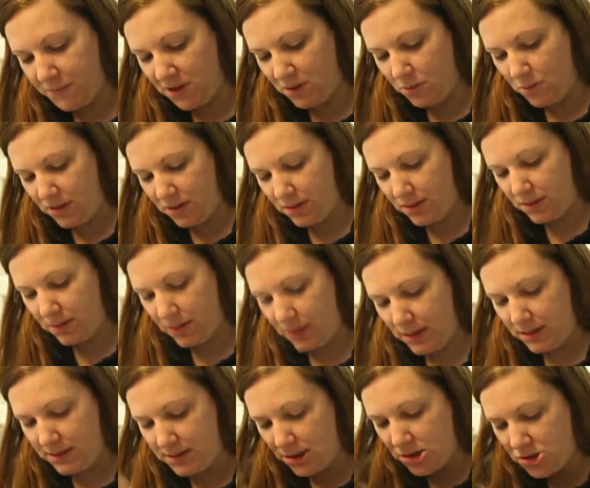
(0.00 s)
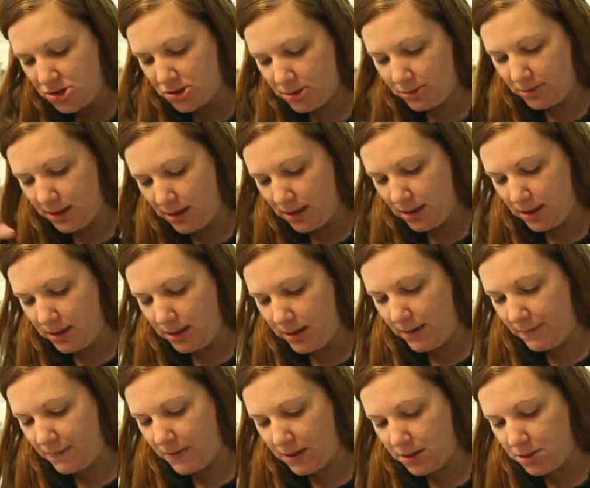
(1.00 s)
with a touch screen,
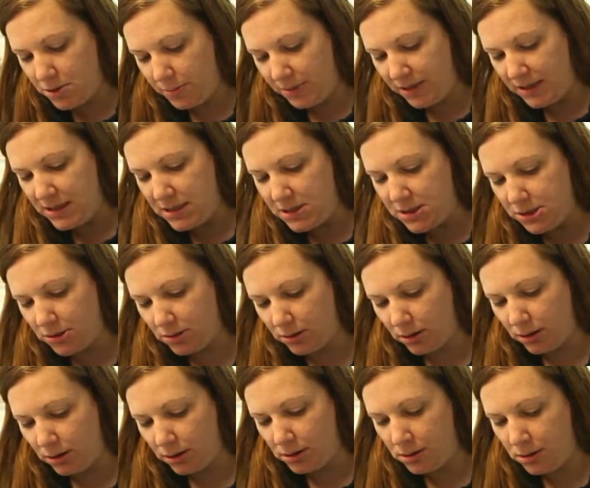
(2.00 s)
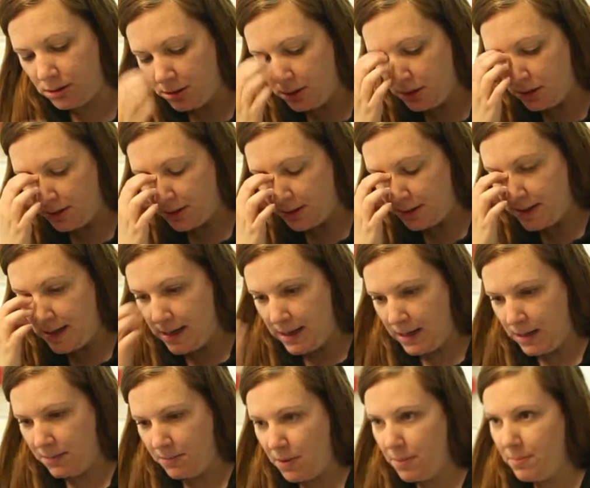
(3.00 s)
and then you played your
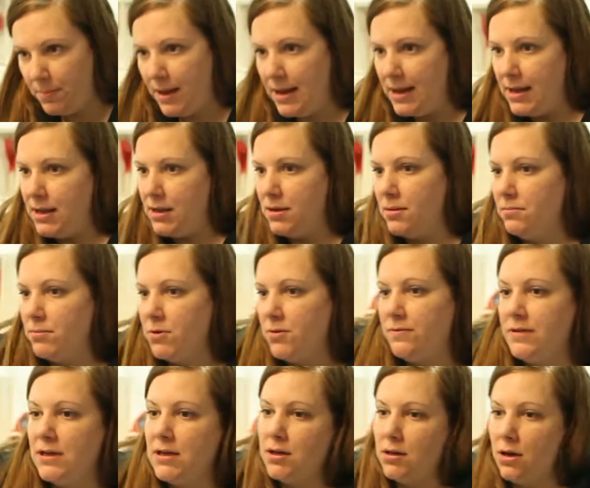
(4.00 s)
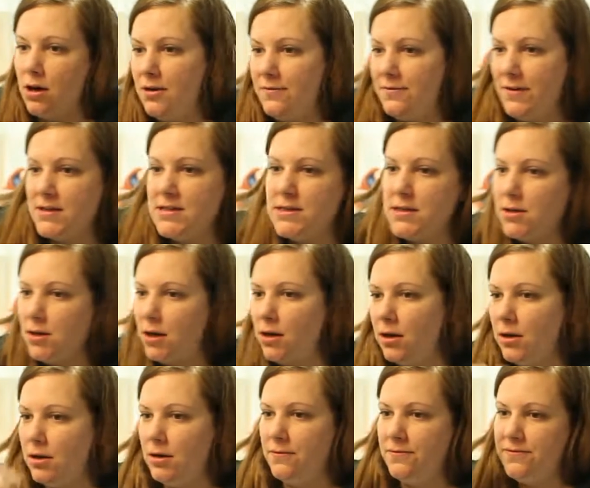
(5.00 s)
game by moving RFID
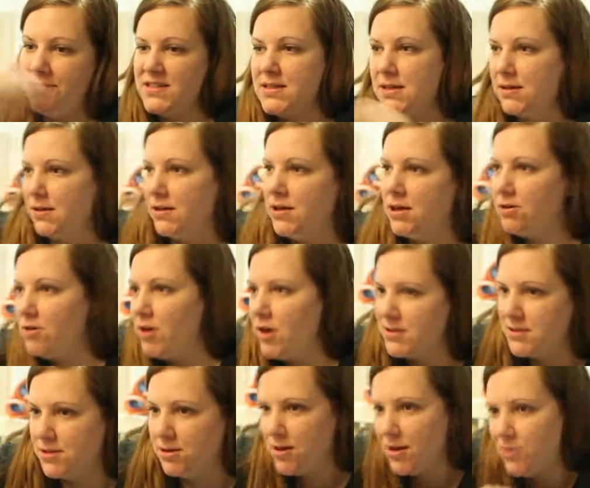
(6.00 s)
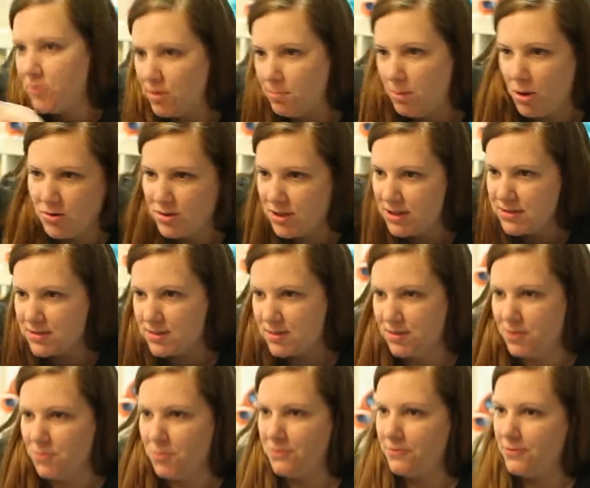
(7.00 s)
card physically across your other opponents,
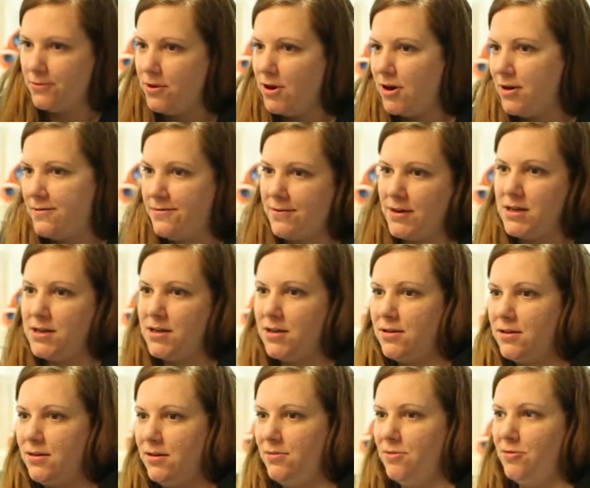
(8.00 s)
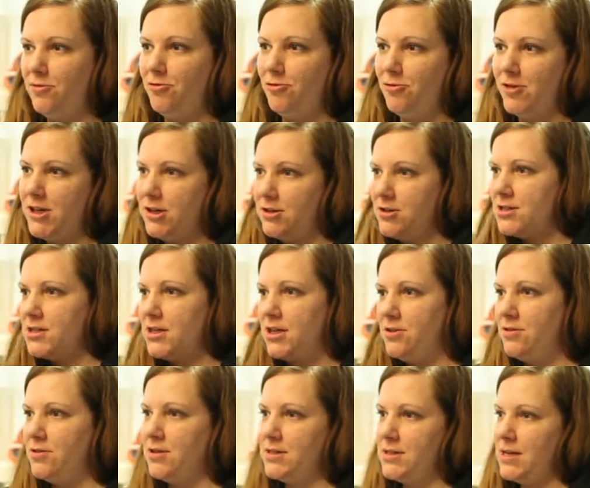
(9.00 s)
and there were 4 RFID readers
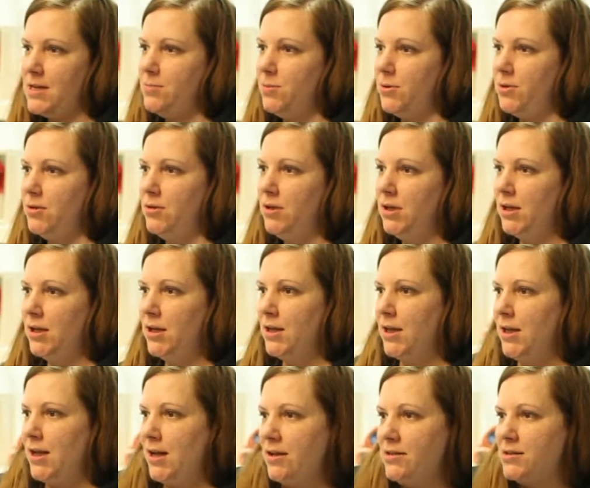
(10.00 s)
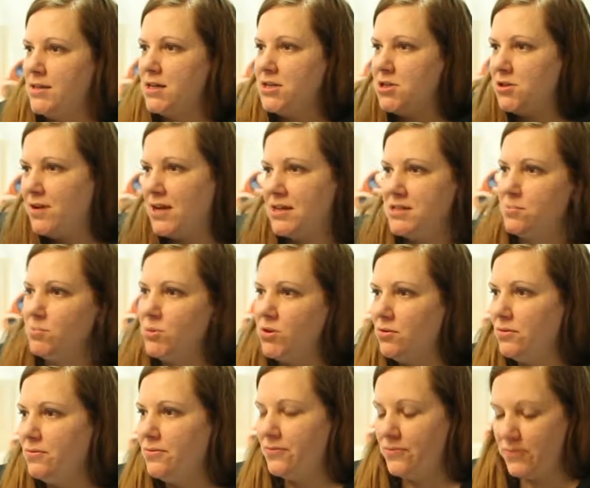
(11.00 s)
under the table, and then you had to
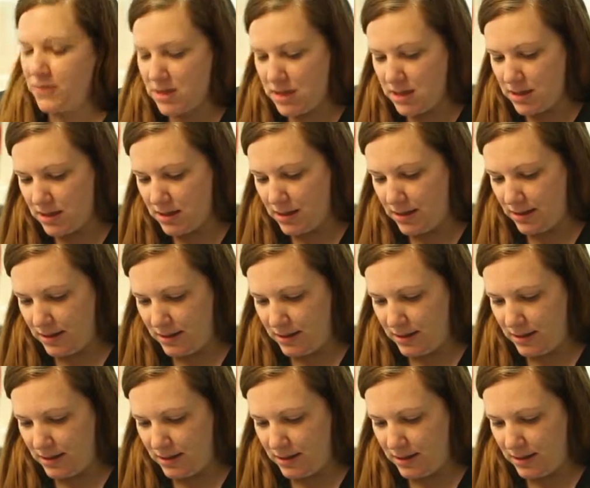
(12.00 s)
move the